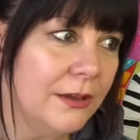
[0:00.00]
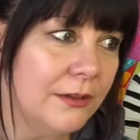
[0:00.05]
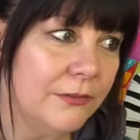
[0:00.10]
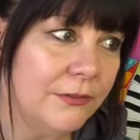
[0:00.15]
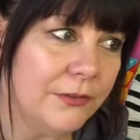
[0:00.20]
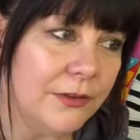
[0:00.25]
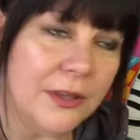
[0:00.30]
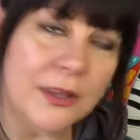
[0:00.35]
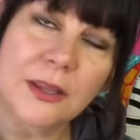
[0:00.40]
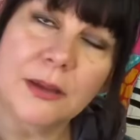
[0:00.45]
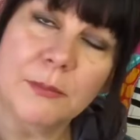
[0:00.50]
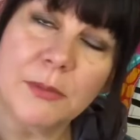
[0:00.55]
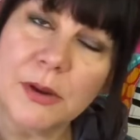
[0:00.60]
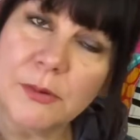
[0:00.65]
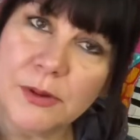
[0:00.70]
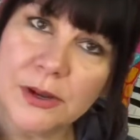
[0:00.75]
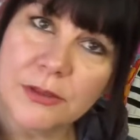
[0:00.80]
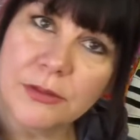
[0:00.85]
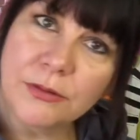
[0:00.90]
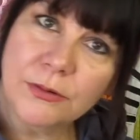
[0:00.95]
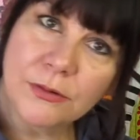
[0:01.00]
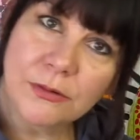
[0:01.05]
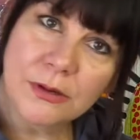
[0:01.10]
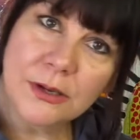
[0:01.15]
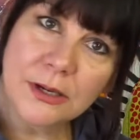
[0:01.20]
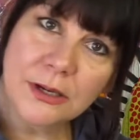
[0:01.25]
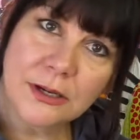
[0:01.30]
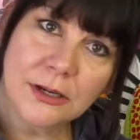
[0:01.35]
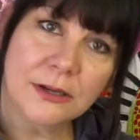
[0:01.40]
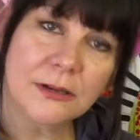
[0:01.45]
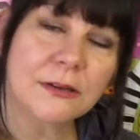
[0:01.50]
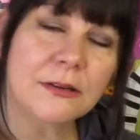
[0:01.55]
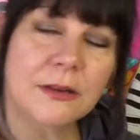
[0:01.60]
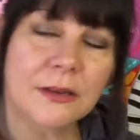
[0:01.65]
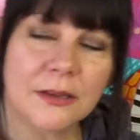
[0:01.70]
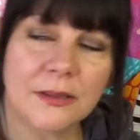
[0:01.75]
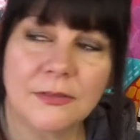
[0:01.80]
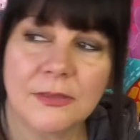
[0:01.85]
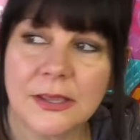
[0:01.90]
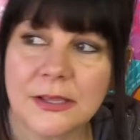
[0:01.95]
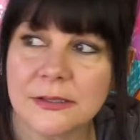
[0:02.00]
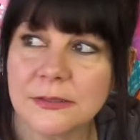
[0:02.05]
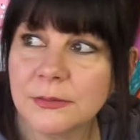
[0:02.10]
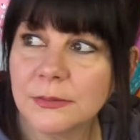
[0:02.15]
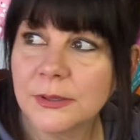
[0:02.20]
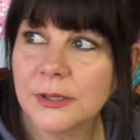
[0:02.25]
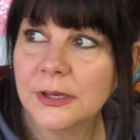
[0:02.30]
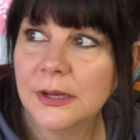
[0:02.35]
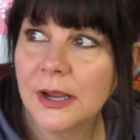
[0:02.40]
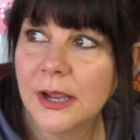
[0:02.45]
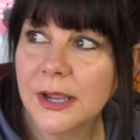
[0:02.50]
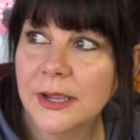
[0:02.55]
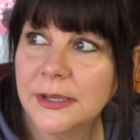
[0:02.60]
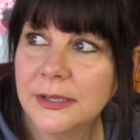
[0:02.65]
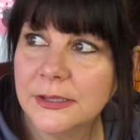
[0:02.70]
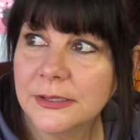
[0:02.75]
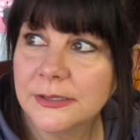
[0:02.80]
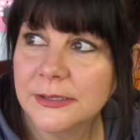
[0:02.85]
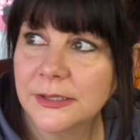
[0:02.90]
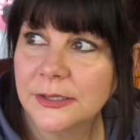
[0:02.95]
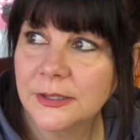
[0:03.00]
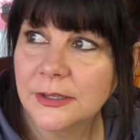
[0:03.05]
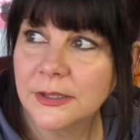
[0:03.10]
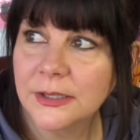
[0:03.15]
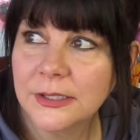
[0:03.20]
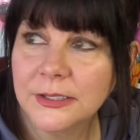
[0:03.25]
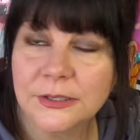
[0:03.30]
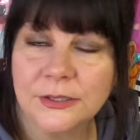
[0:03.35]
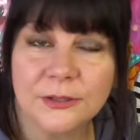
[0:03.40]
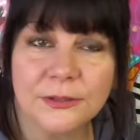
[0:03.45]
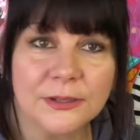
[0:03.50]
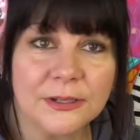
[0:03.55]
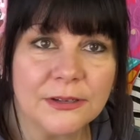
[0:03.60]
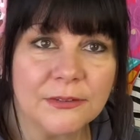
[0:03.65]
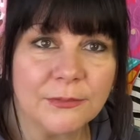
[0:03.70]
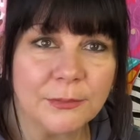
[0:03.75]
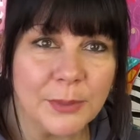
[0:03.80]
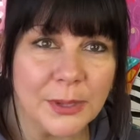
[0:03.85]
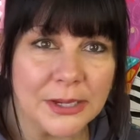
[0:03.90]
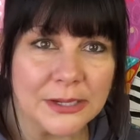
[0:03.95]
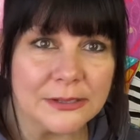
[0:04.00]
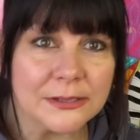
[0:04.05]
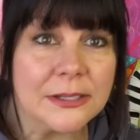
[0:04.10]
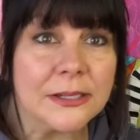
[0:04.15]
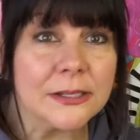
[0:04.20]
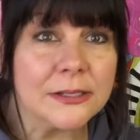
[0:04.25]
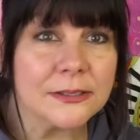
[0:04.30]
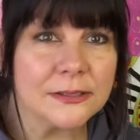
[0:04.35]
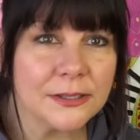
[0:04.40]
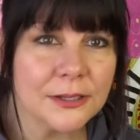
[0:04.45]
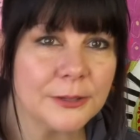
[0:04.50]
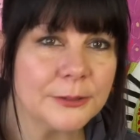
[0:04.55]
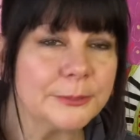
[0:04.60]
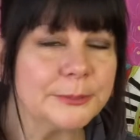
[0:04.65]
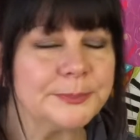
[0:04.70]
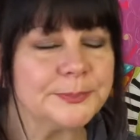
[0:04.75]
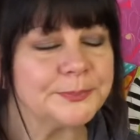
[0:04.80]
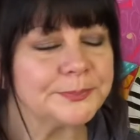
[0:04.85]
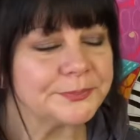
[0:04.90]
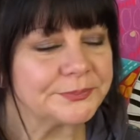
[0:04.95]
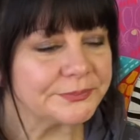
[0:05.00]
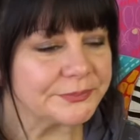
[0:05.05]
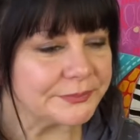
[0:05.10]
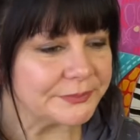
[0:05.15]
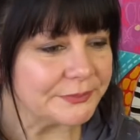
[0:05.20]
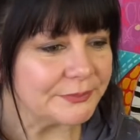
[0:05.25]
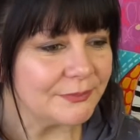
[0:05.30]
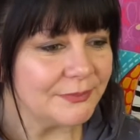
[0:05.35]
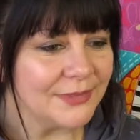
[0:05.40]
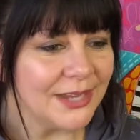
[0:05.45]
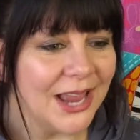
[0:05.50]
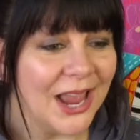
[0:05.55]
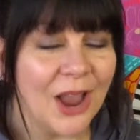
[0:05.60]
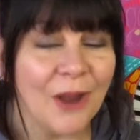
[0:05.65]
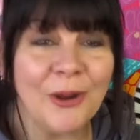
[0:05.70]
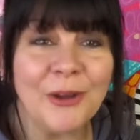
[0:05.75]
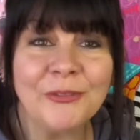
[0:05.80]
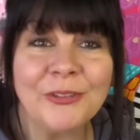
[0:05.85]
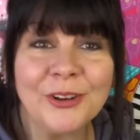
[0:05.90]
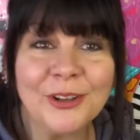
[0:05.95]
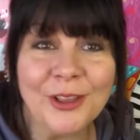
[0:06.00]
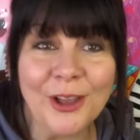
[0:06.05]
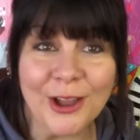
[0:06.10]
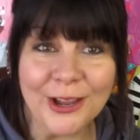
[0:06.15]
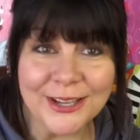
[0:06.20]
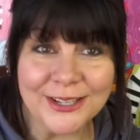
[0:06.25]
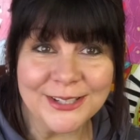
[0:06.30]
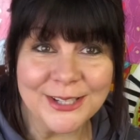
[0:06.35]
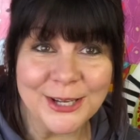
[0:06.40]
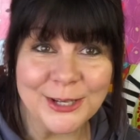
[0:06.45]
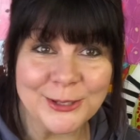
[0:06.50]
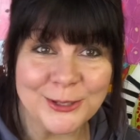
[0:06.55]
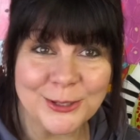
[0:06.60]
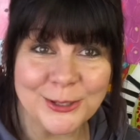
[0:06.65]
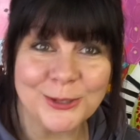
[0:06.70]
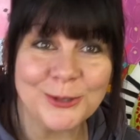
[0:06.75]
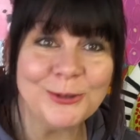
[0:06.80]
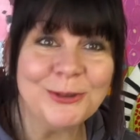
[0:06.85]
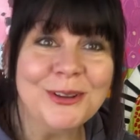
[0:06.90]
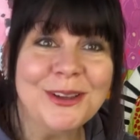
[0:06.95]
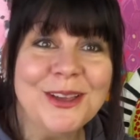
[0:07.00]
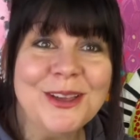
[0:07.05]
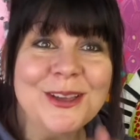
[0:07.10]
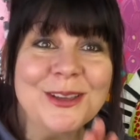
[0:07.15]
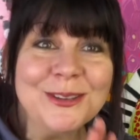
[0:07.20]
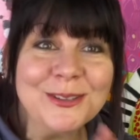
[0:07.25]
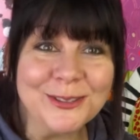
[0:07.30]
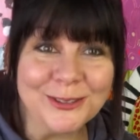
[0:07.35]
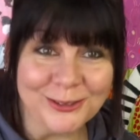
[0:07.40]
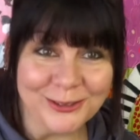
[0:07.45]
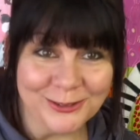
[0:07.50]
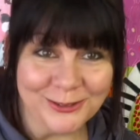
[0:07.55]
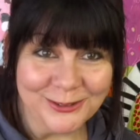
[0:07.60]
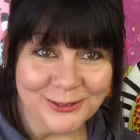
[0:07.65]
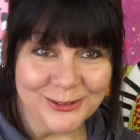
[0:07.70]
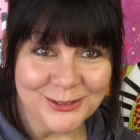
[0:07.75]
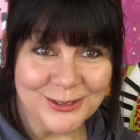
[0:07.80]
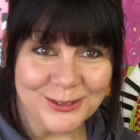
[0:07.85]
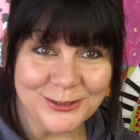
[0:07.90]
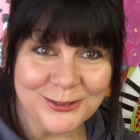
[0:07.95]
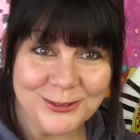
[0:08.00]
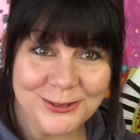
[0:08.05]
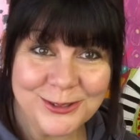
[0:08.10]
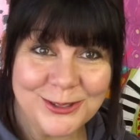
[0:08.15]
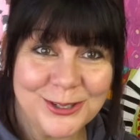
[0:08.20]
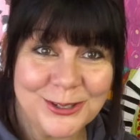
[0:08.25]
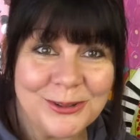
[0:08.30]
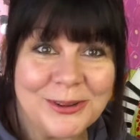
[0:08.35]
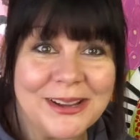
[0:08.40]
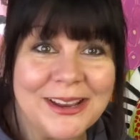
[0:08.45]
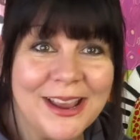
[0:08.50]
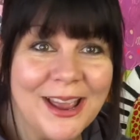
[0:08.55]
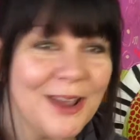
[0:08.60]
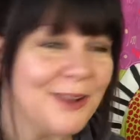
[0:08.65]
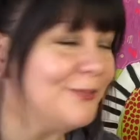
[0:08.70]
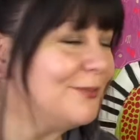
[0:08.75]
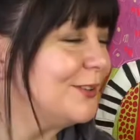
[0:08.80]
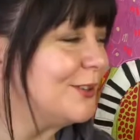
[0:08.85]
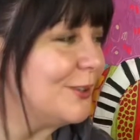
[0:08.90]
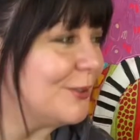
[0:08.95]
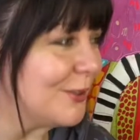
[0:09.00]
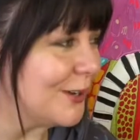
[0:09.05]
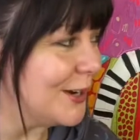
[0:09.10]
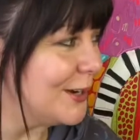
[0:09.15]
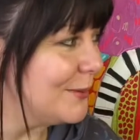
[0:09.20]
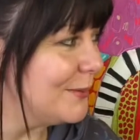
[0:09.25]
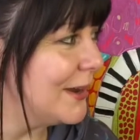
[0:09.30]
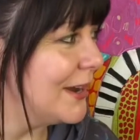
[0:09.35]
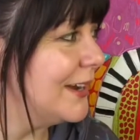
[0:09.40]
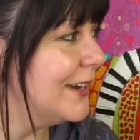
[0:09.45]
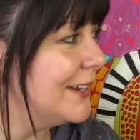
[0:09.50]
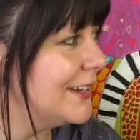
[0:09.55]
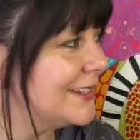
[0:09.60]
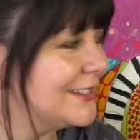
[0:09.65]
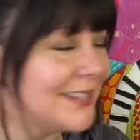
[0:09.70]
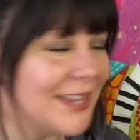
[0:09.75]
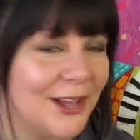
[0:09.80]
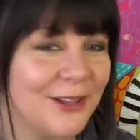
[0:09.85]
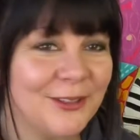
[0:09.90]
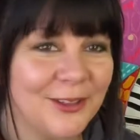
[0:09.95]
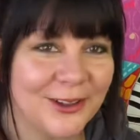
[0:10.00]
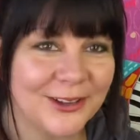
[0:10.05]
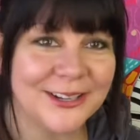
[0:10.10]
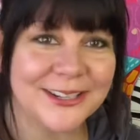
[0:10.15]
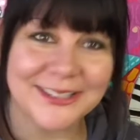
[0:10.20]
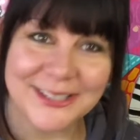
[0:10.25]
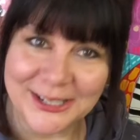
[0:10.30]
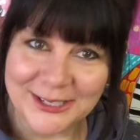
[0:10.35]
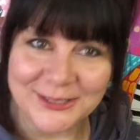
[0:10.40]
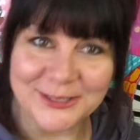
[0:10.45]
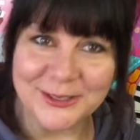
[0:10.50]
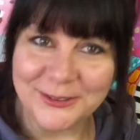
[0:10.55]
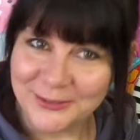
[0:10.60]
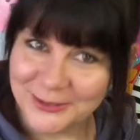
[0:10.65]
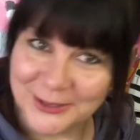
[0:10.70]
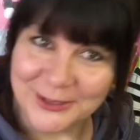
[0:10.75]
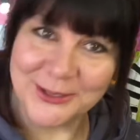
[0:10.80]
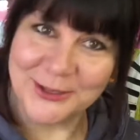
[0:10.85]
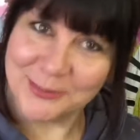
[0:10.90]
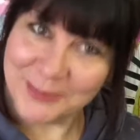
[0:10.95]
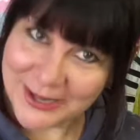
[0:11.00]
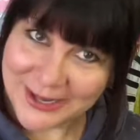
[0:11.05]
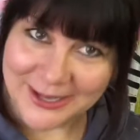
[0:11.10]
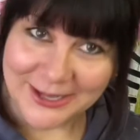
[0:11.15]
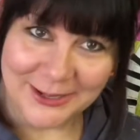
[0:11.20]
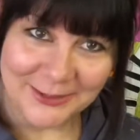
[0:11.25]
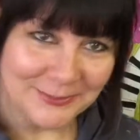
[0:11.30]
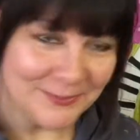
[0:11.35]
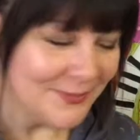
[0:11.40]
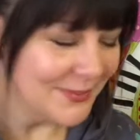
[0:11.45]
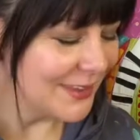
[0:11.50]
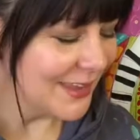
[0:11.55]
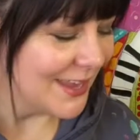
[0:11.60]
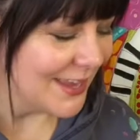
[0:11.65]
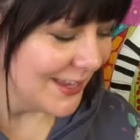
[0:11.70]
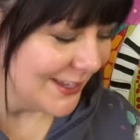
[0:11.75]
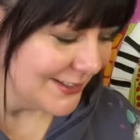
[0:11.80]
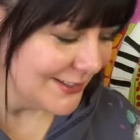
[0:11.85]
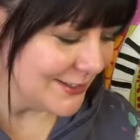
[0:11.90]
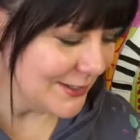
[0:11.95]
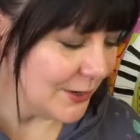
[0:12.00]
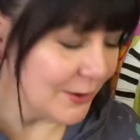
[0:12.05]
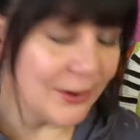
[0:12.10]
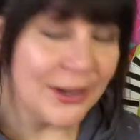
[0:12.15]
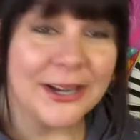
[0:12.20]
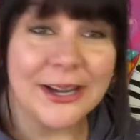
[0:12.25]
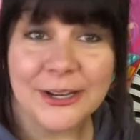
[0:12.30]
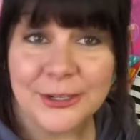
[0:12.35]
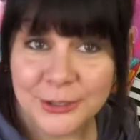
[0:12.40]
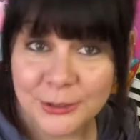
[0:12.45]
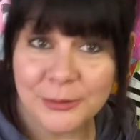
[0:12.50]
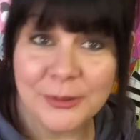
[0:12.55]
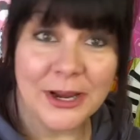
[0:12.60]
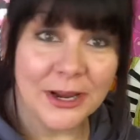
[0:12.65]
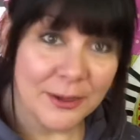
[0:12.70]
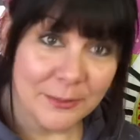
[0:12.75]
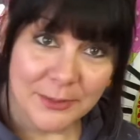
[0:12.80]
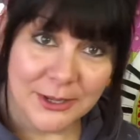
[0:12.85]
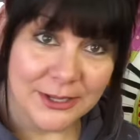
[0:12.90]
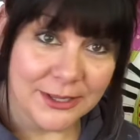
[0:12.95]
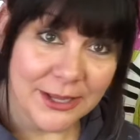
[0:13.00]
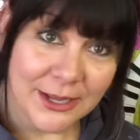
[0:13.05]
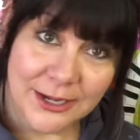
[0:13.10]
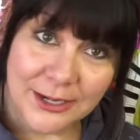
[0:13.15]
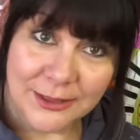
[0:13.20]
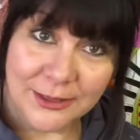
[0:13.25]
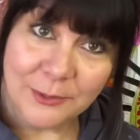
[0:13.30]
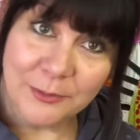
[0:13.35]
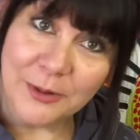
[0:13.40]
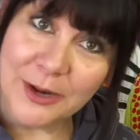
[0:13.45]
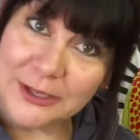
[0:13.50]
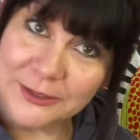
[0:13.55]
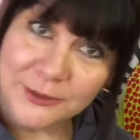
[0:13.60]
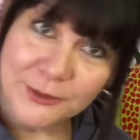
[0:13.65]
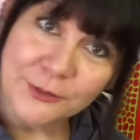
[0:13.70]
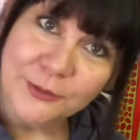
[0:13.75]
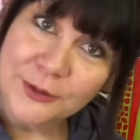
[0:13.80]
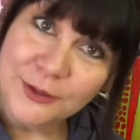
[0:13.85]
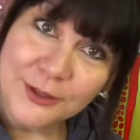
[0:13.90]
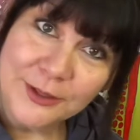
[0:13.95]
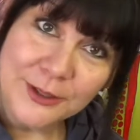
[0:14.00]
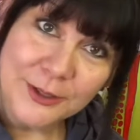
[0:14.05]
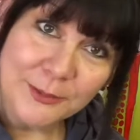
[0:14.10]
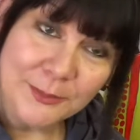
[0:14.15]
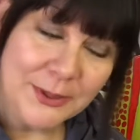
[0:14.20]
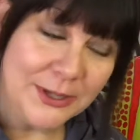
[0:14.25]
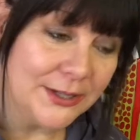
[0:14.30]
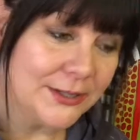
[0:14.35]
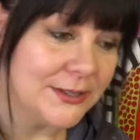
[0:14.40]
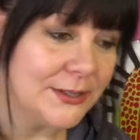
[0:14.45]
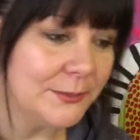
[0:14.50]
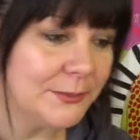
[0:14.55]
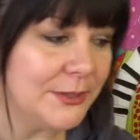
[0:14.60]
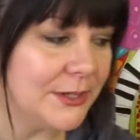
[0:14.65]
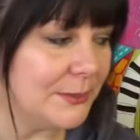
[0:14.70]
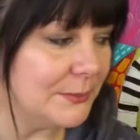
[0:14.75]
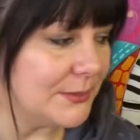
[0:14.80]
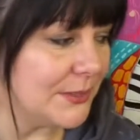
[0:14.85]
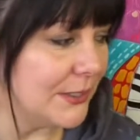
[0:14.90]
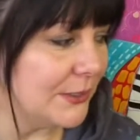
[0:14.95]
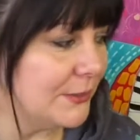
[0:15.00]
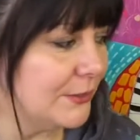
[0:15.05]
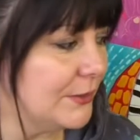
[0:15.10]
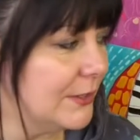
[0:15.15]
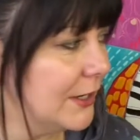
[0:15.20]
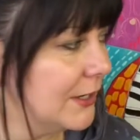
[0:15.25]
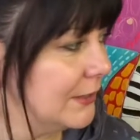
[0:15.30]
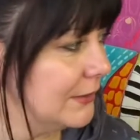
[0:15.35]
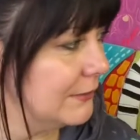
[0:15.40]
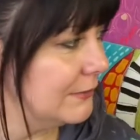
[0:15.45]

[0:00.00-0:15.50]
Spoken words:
feeling my way through it, and that's what I consider intuitive painting. So however long it takes you to do it and feel great about it is how long it takes to finish painting. So, and I do recommend letting them rest for a little bit. Sometimes I do that